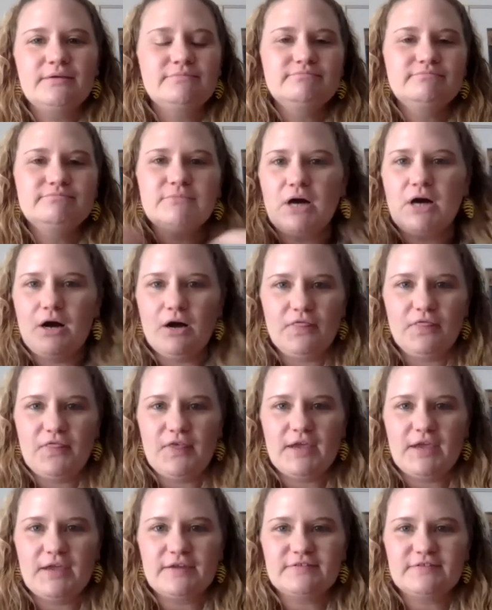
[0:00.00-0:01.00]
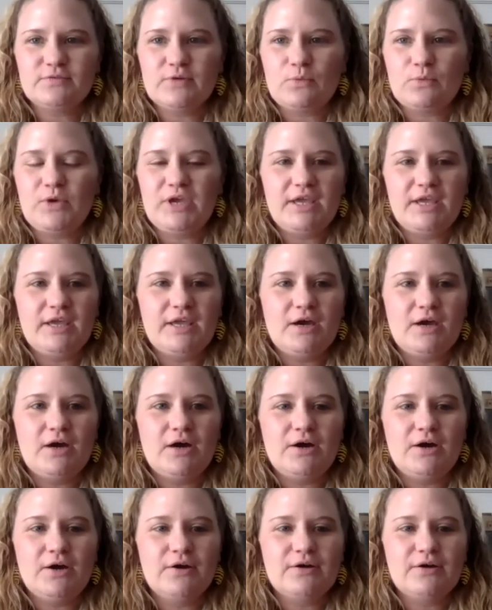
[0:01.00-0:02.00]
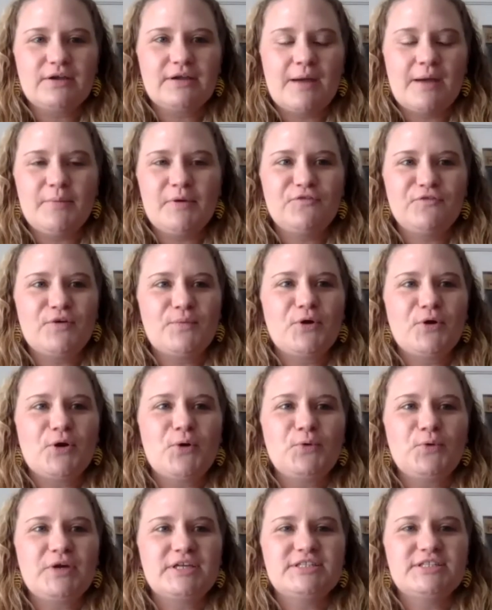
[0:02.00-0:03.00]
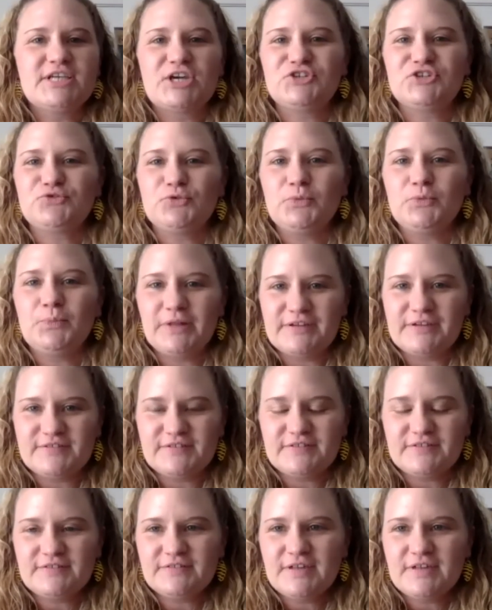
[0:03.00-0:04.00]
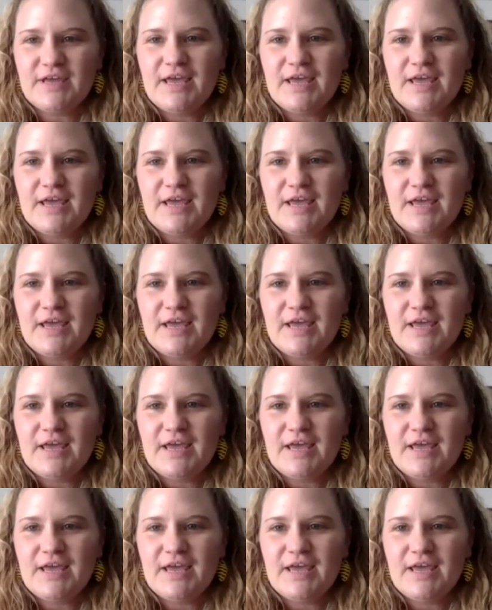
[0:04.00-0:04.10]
all things, we are coming from our own contextual places,